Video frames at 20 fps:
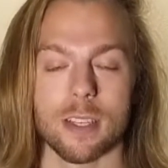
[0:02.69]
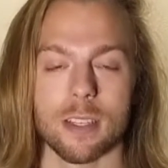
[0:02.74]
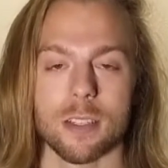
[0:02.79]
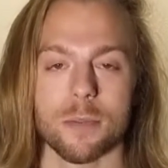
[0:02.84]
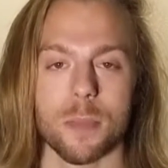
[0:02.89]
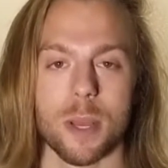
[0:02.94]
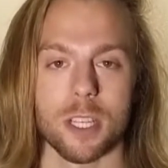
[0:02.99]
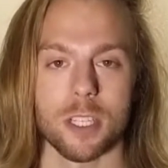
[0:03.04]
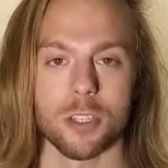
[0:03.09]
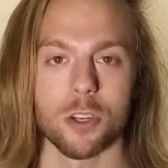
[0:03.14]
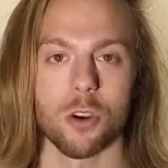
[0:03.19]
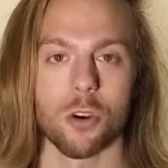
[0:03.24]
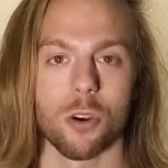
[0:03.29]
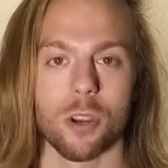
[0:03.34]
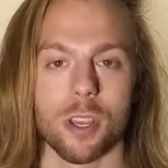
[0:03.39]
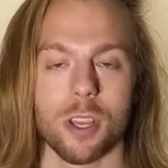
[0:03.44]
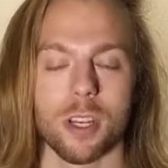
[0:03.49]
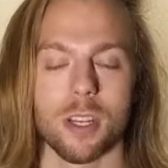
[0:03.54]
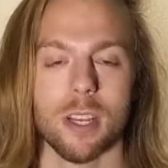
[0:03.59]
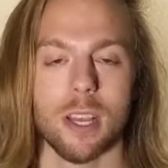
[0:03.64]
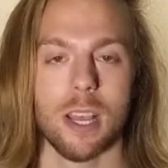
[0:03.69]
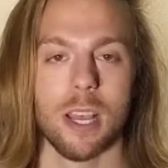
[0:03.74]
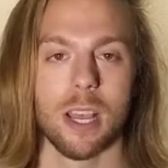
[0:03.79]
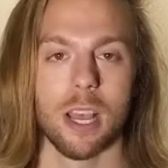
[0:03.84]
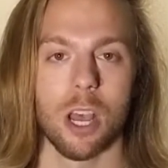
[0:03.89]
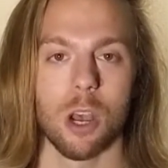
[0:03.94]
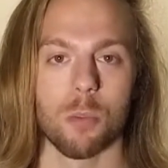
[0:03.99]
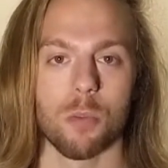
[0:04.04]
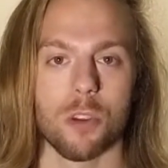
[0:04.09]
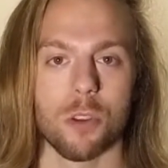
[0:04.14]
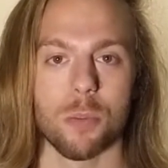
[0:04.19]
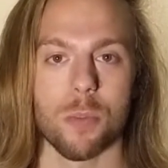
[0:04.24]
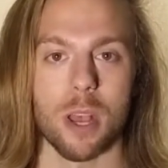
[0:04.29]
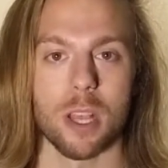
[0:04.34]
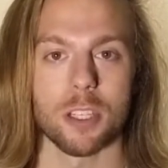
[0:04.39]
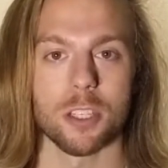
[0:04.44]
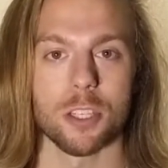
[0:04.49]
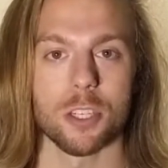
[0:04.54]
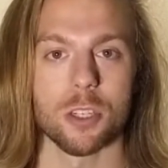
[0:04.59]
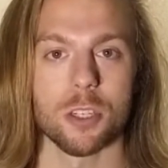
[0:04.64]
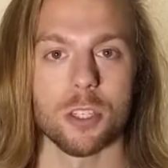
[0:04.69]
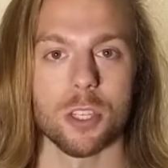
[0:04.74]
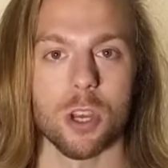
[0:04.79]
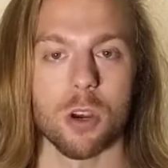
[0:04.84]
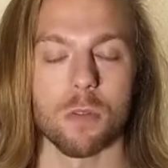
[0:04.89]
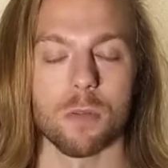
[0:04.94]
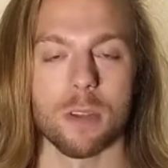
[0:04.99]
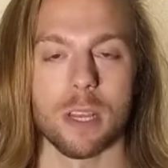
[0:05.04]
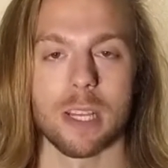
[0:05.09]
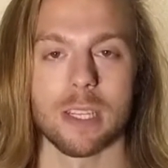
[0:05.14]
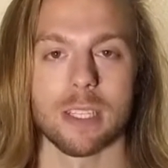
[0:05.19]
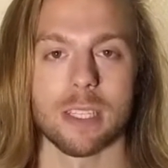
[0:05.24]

It's Master Hogan, helping you master yourself.